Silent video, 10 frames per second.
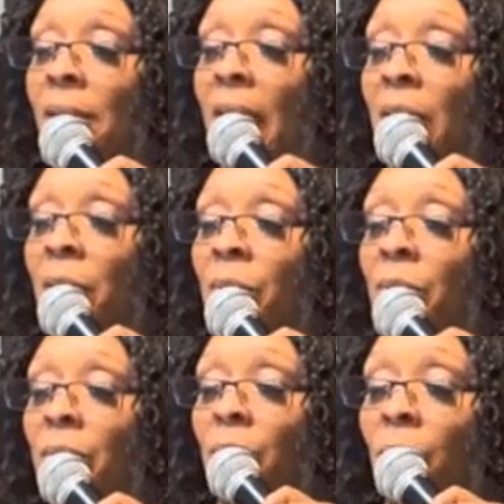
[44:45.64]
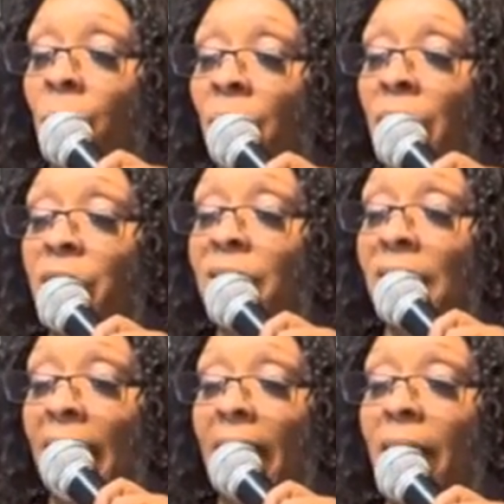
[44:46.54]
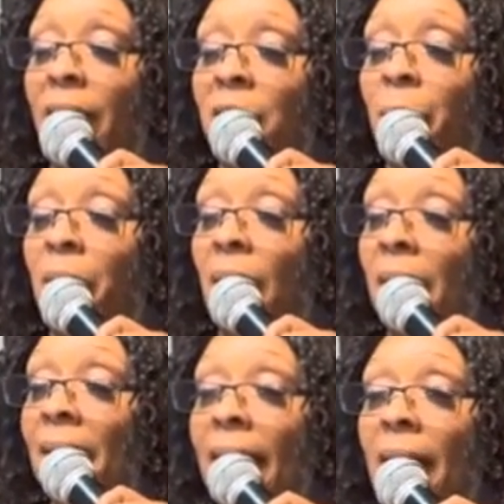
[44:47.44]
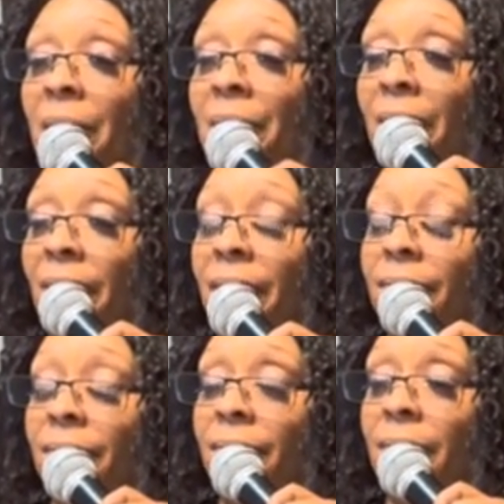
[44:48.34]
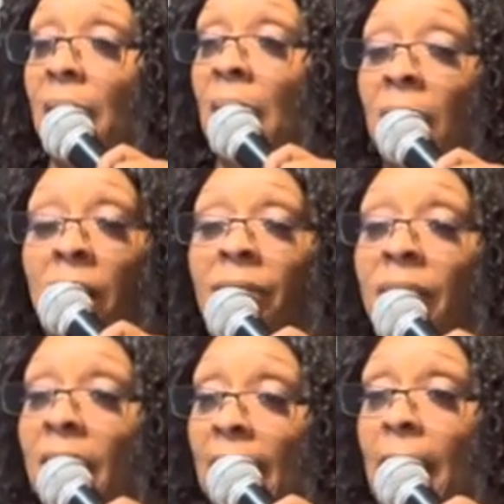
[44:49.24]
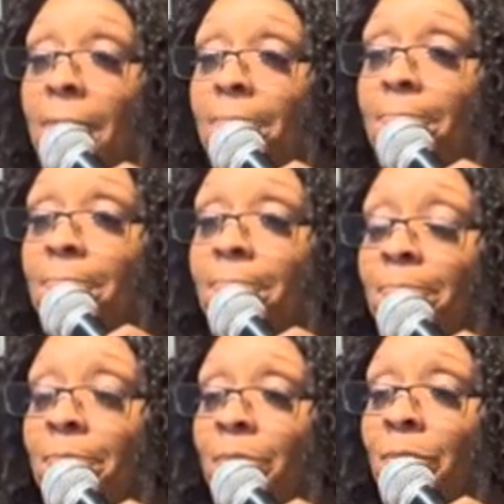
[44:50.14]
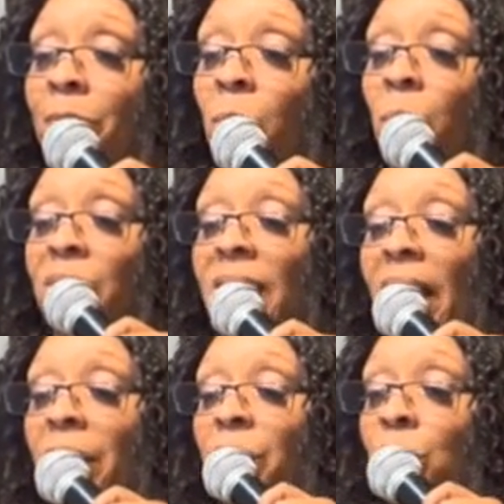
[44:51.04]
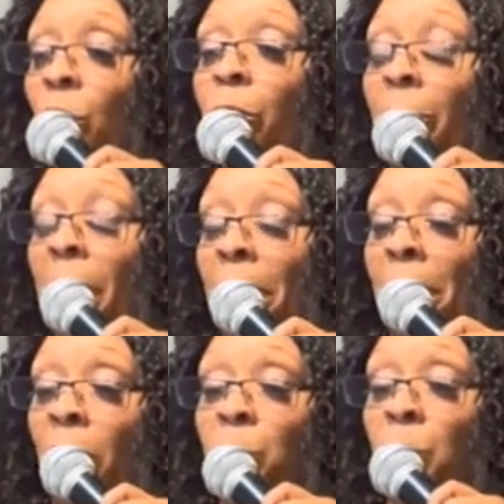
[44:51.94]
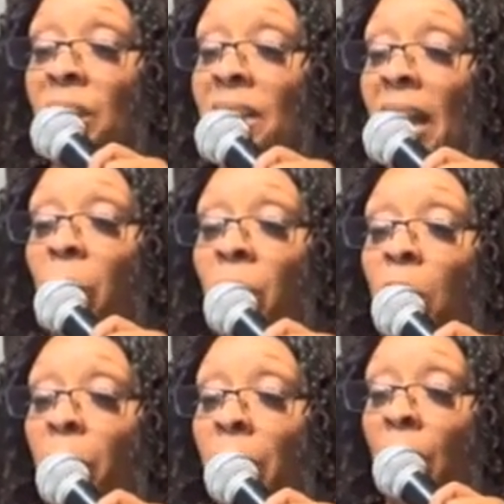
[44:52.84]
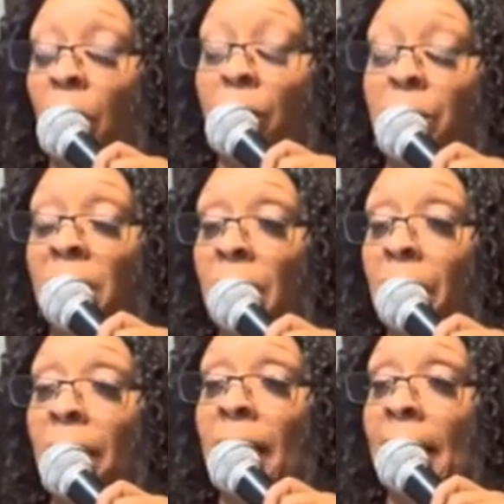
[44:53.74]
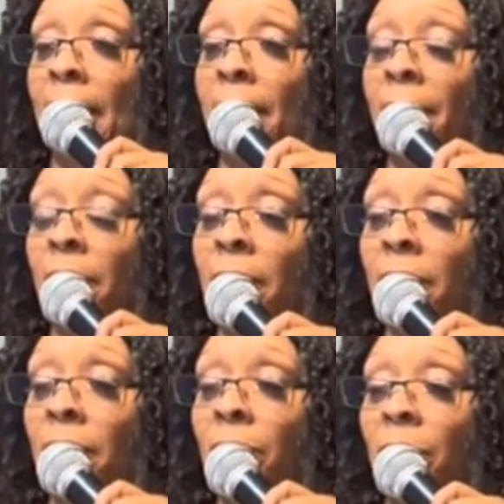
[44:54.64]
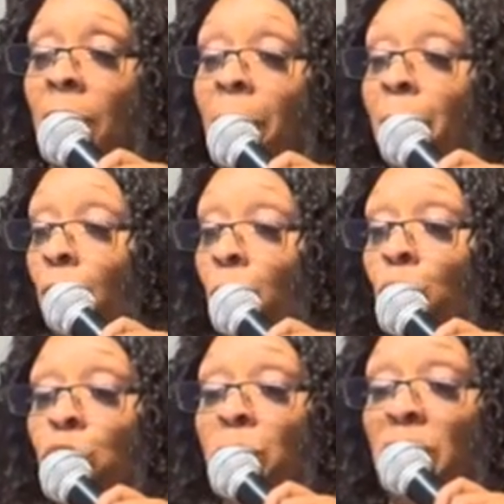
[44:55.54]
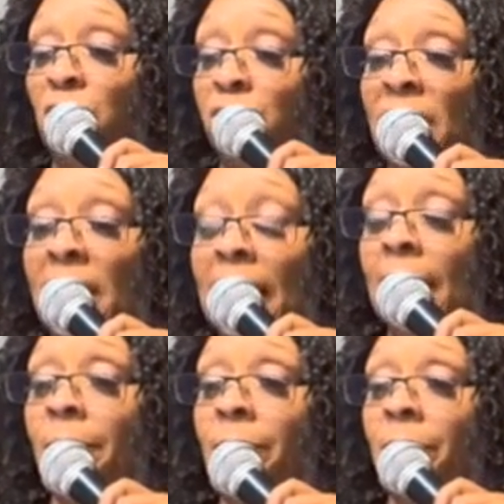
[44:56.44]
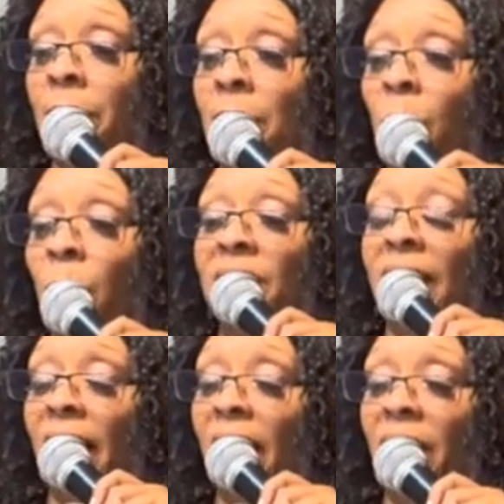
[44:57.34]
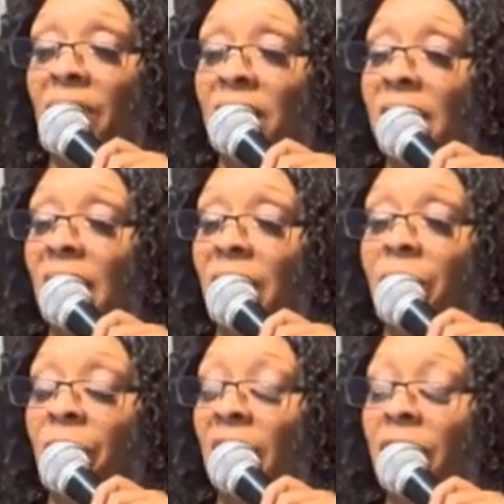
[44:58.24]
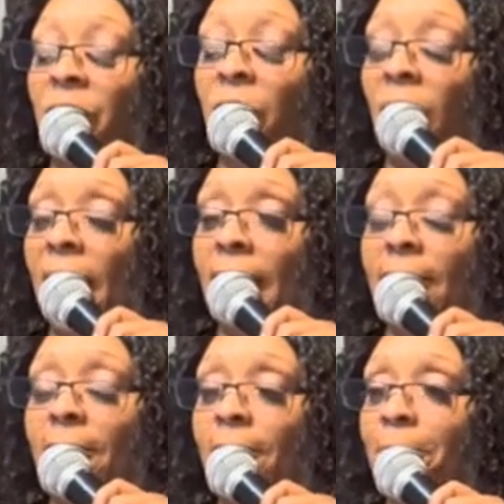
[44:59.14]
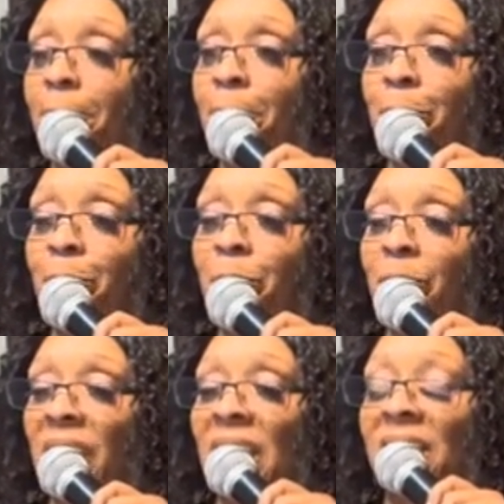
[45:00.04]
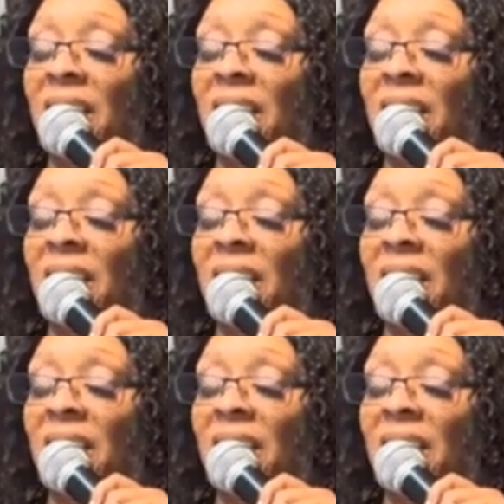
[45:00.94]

and we are scared to put our neck out there and love again. We're scared to do for people because we're scared we're going to be hurt, manipulated, abused, mistreated. We scared. That's not the faith of Christ. It's